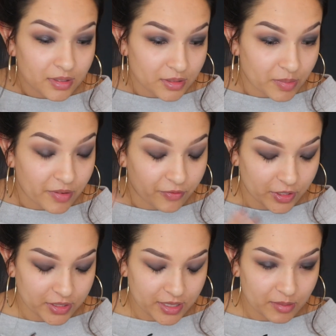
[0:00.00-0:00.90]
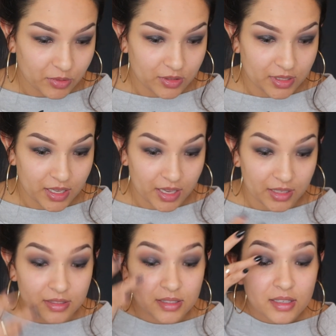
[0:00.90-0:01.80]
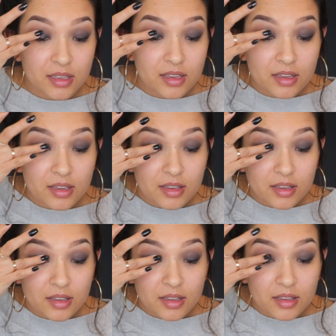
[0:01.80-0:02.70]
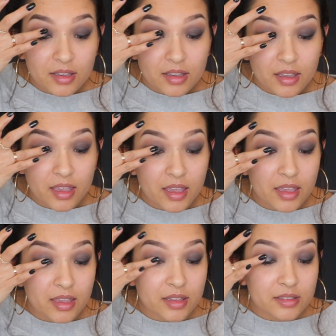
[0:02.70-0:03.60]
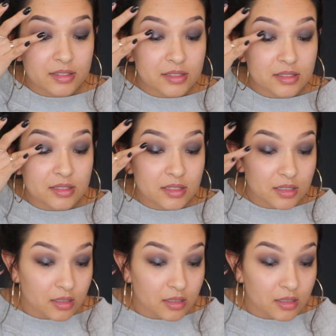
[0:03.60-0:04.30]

It's my first time using it, and